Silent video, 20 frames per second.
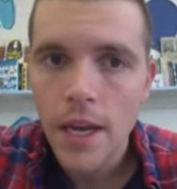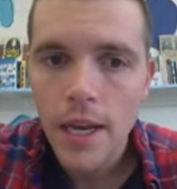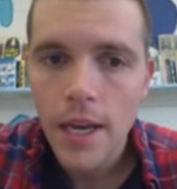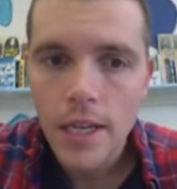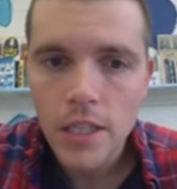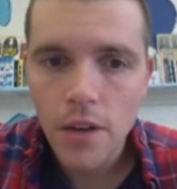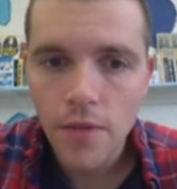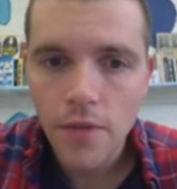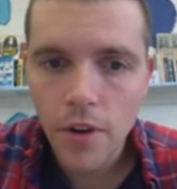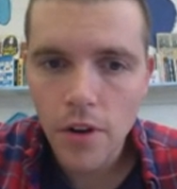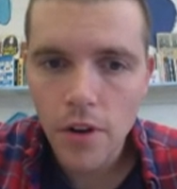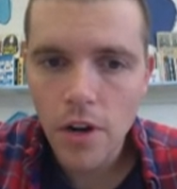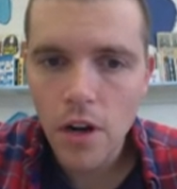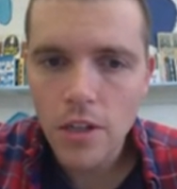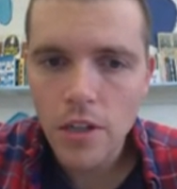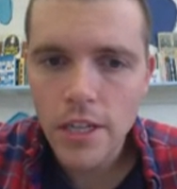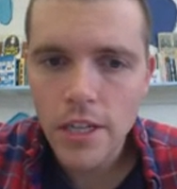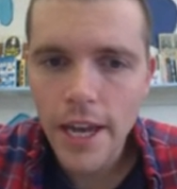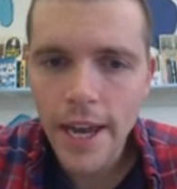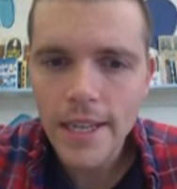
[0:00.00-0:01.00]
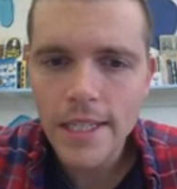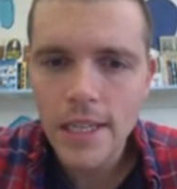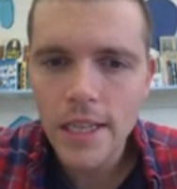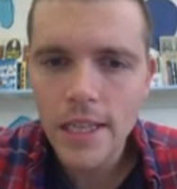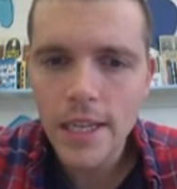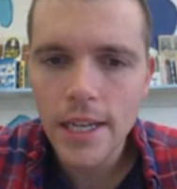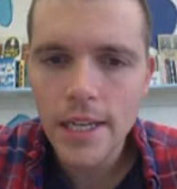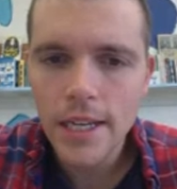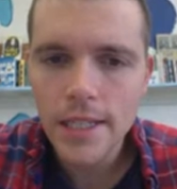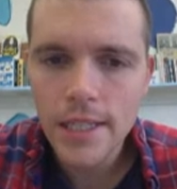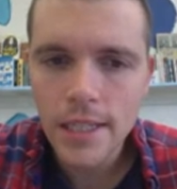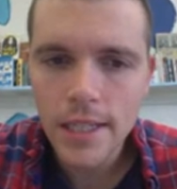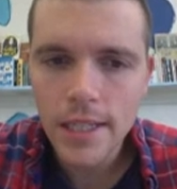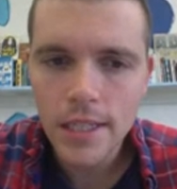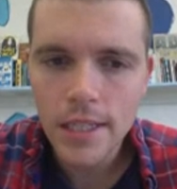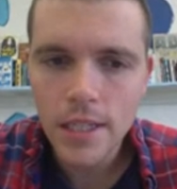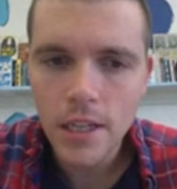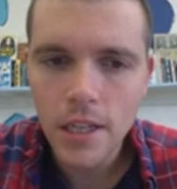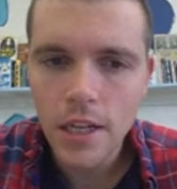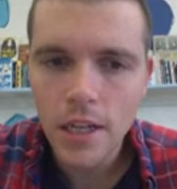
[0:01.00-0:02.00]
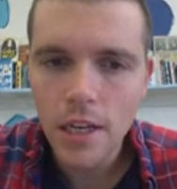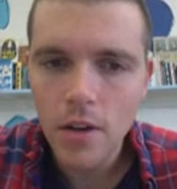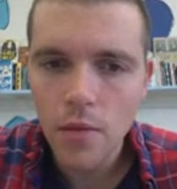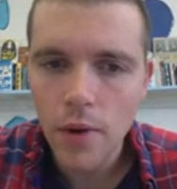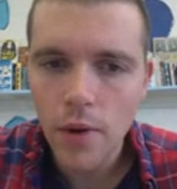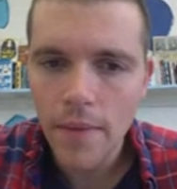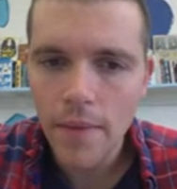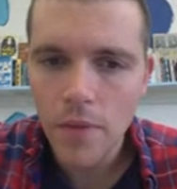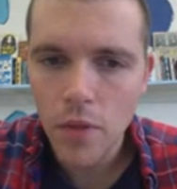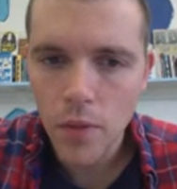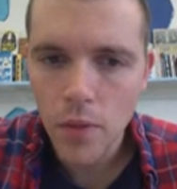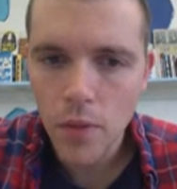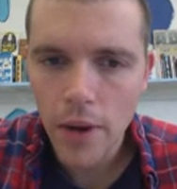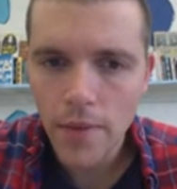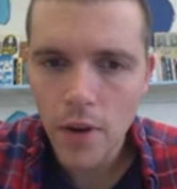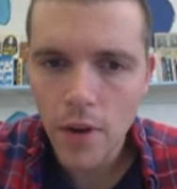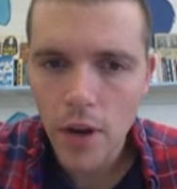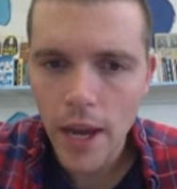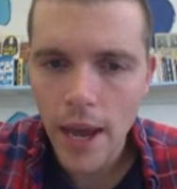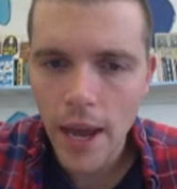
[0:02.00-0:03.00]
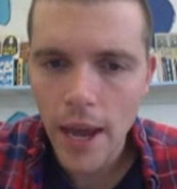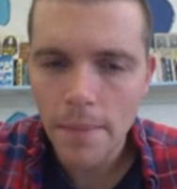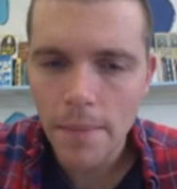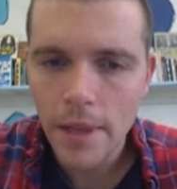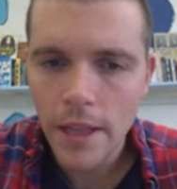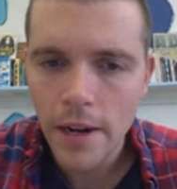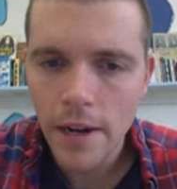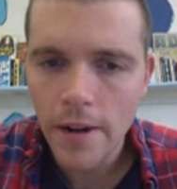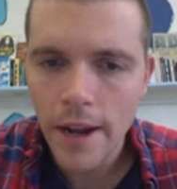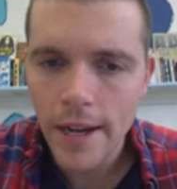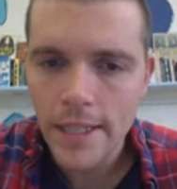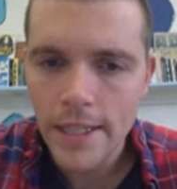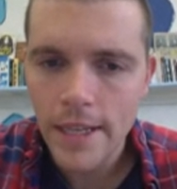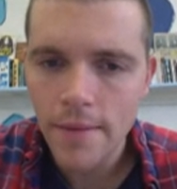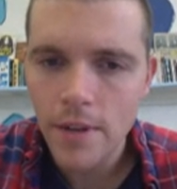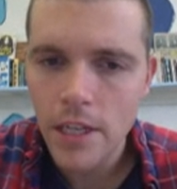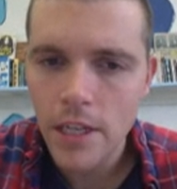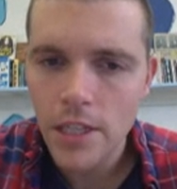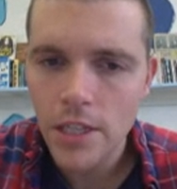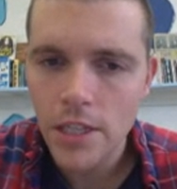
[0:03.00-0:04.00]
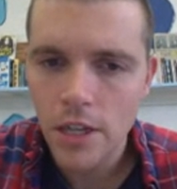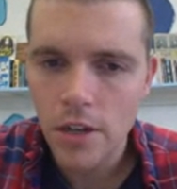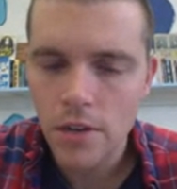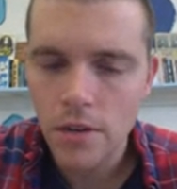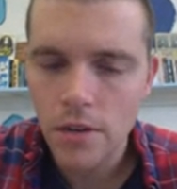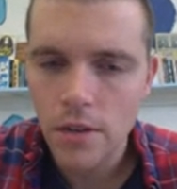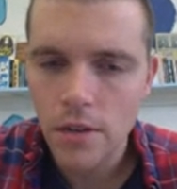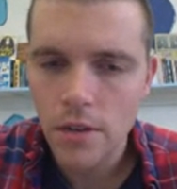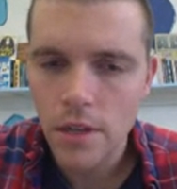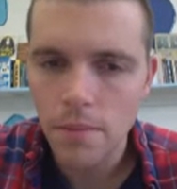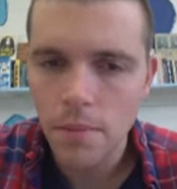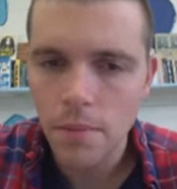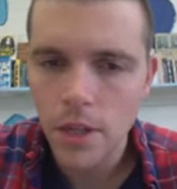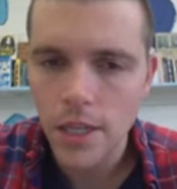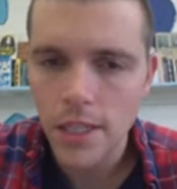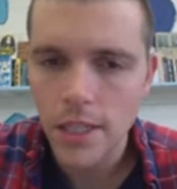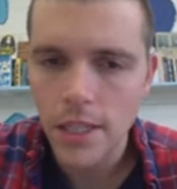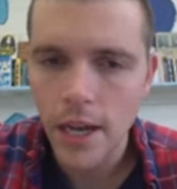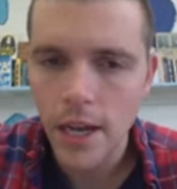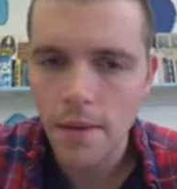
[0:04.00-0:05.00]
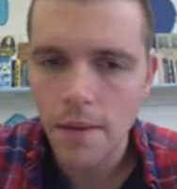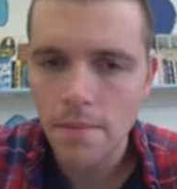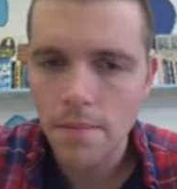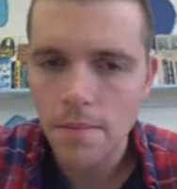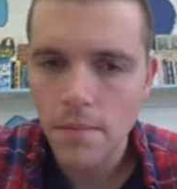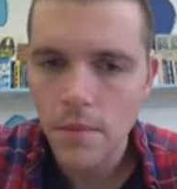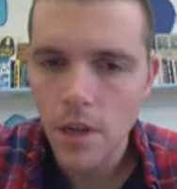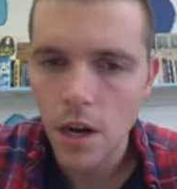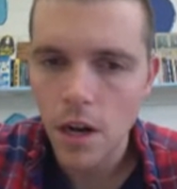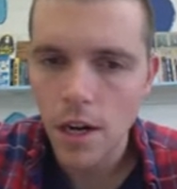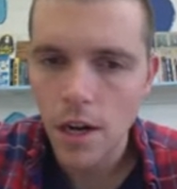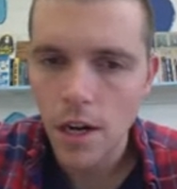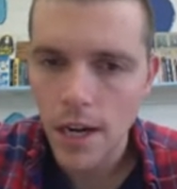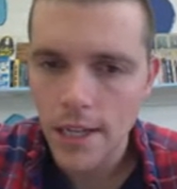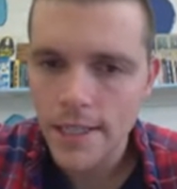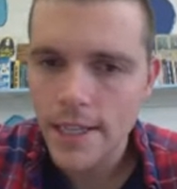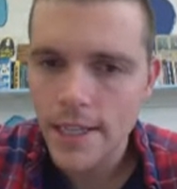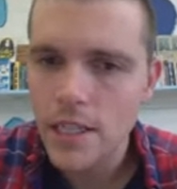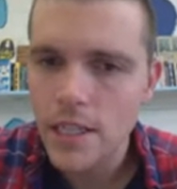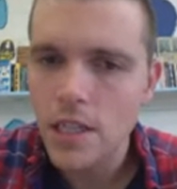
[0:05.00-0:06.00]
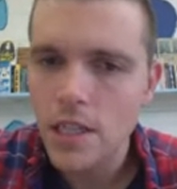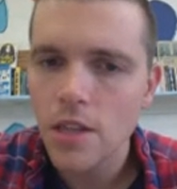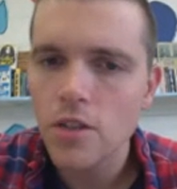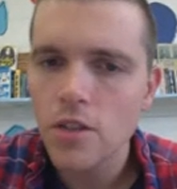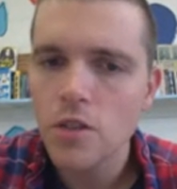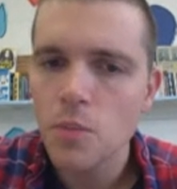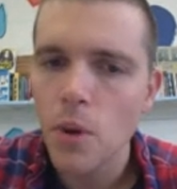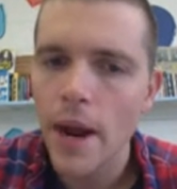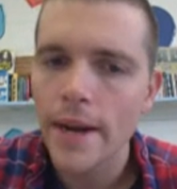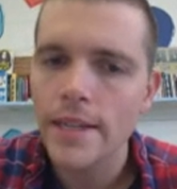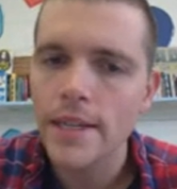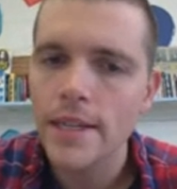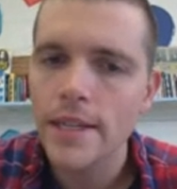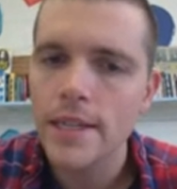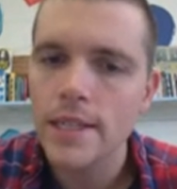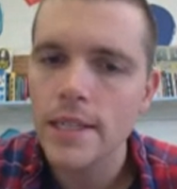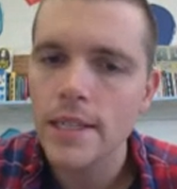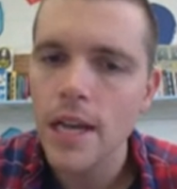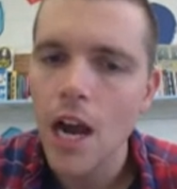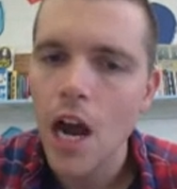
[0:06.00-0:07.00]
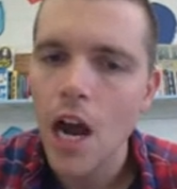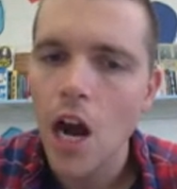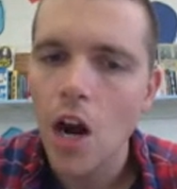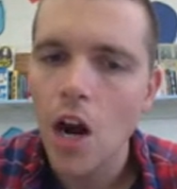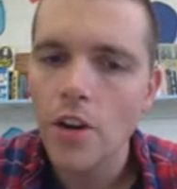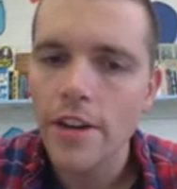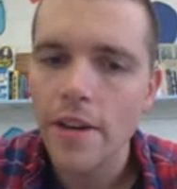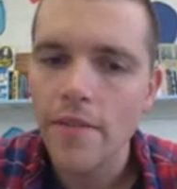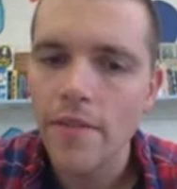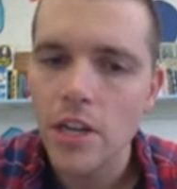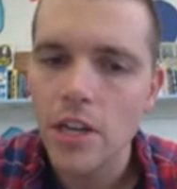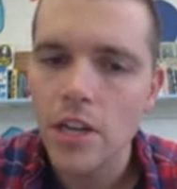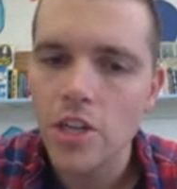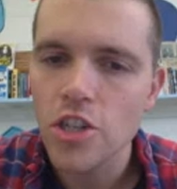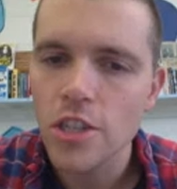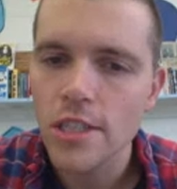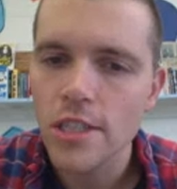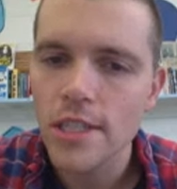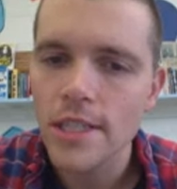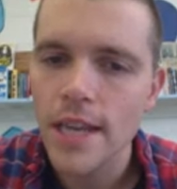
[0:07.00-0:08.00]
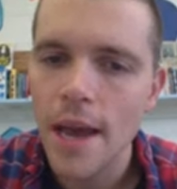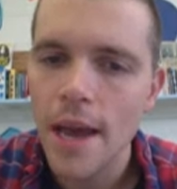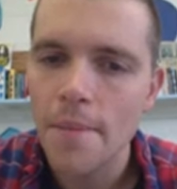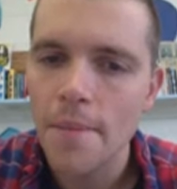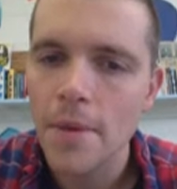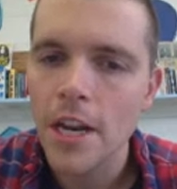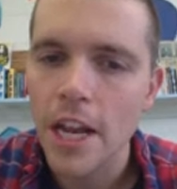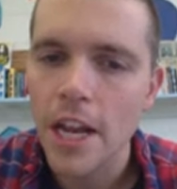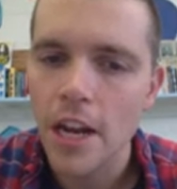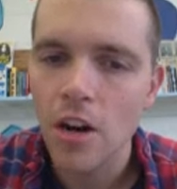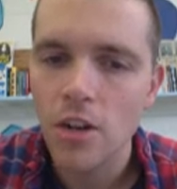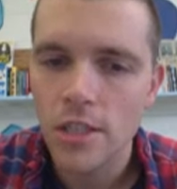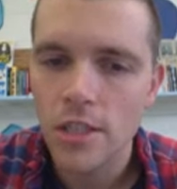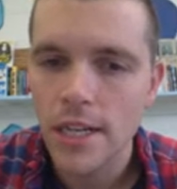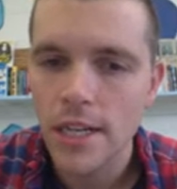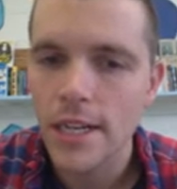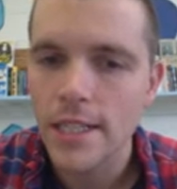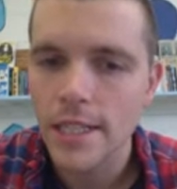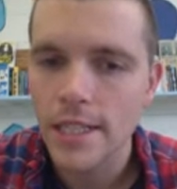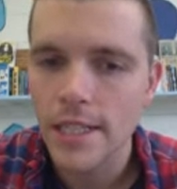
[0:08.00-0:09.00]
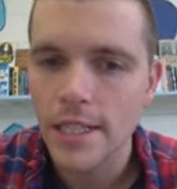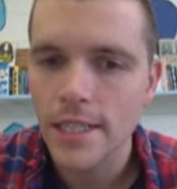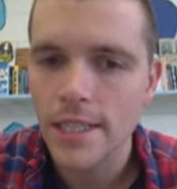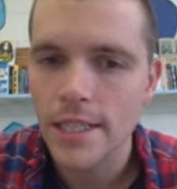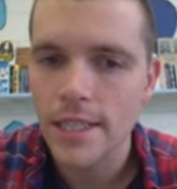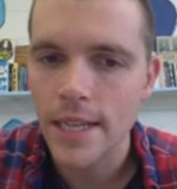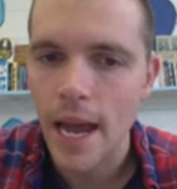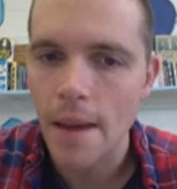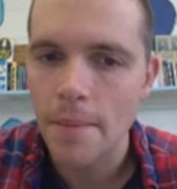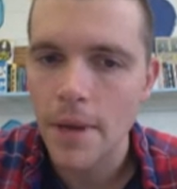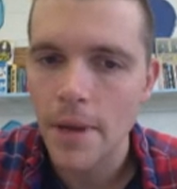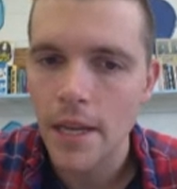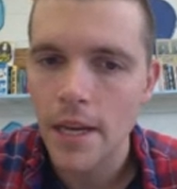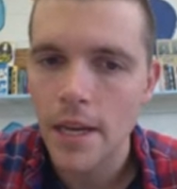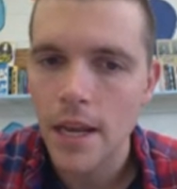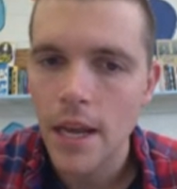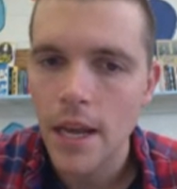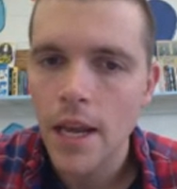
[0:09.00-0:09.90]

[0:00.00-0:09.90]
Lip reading: So if you're in our task list, let's look. We have 3 vocabulary activities to complete today. Our context clues practice, our definitions assignment, and our sentences assignment.